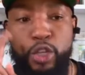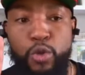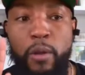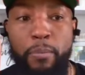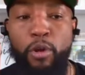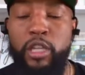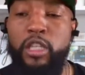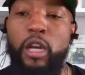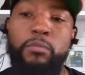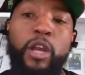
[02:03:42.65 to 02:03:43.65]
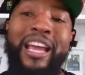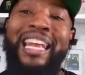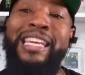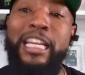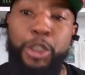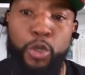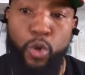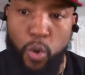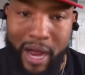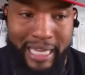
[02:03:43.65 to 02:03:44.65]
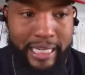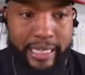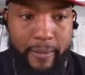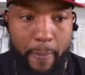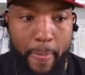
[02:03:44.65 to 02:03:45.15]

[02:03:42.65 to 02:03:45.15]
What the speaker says: two important terms are initial quality.